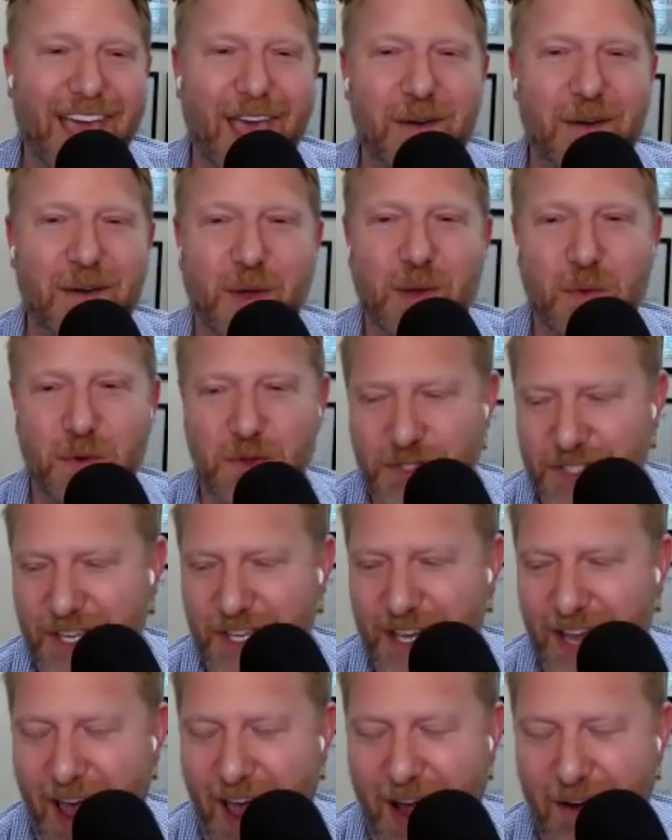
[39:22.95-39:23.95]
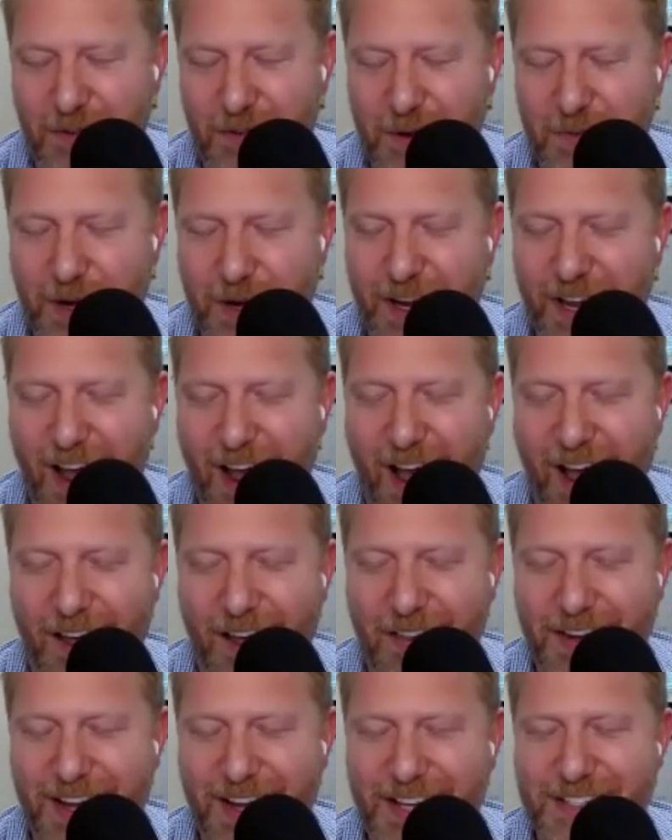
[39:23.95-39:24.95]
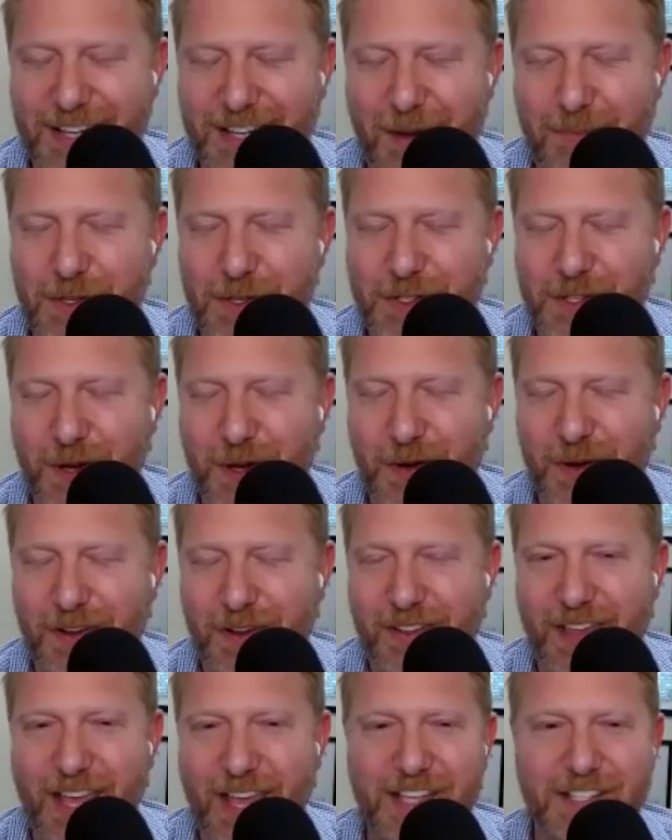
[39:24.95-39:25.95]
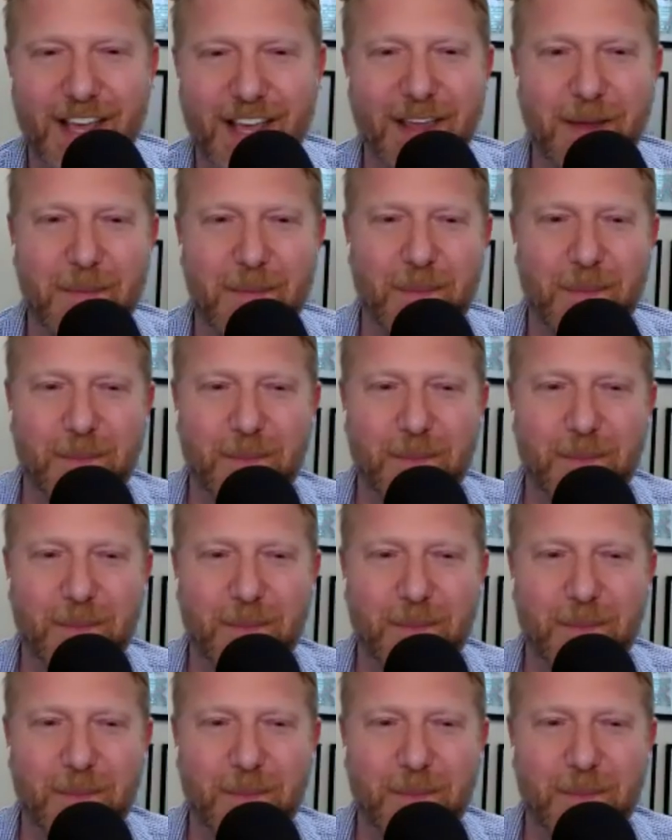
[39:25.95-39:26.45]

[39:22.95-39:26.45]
And we will see everybody on the next episode. Thanks, Haley.